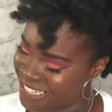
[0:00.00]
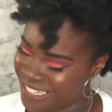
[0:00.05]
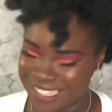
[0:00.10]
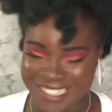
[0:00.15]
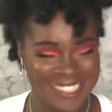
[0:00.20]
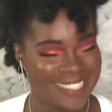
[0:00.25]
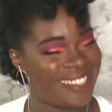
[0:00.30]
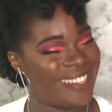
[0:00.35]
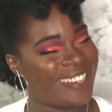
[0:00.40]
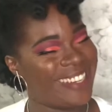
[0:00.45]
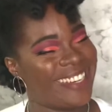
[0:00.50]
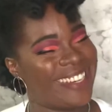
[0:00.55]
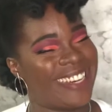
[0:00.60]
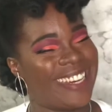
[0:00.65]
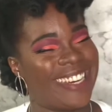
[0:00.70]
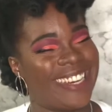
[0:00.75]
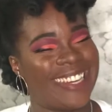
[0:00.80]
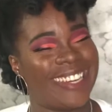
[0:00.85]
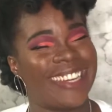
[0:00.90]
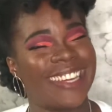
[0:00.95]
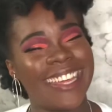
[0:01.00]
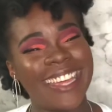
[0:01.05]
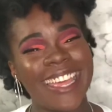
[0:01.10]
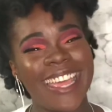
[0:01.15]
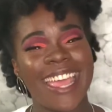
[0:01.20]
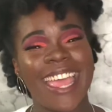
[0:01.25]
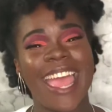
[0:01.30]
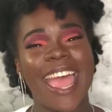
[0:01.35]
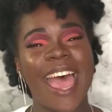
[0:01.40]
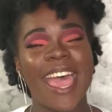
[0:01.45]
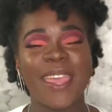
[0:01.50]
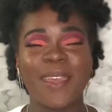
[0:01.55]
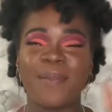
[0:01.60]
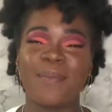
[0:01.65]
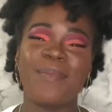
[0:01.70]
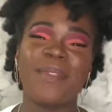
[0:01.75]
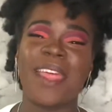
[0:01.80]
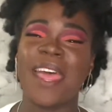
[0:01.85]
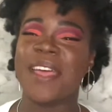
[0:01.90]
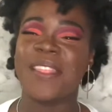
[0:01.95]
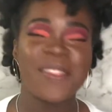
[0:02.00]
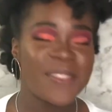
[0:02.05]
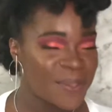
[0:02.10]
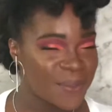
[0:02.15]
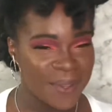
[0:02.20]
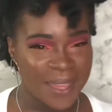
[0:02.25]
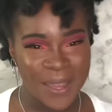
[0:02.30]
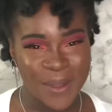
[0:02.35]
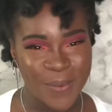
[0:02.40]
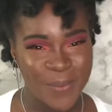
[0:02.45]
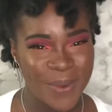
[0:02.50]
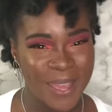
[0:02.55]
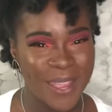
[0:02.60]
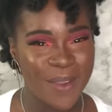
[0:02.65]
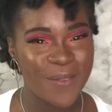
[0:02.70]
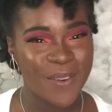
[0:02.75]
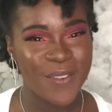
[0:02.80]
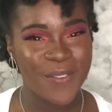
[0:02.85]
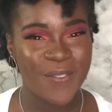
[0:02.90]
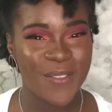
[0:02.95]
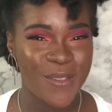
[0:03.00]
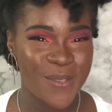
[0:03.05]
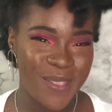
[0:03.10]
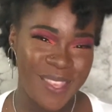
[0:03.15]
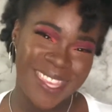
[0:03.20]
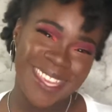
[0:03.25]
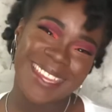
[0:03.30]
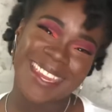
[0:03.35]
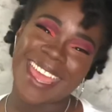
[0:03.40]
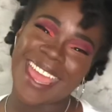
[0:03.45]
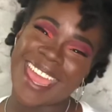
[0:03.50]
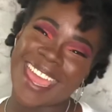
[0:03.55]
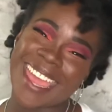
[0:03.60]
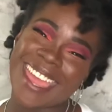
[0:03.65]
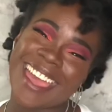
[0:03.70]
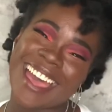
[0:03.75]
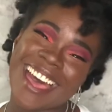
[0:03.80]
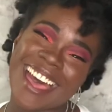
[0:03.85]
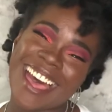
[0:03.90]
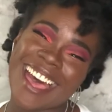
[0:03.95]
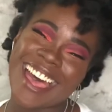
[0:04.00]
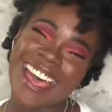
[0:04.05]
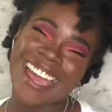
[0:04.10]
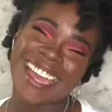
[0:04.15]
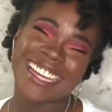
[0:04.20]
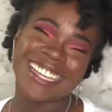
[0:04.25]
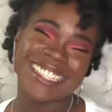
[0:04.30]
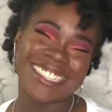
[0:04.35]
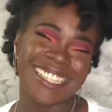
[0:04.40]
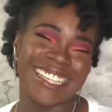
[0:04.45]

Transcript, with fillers: I am not doing a wig review today, guys.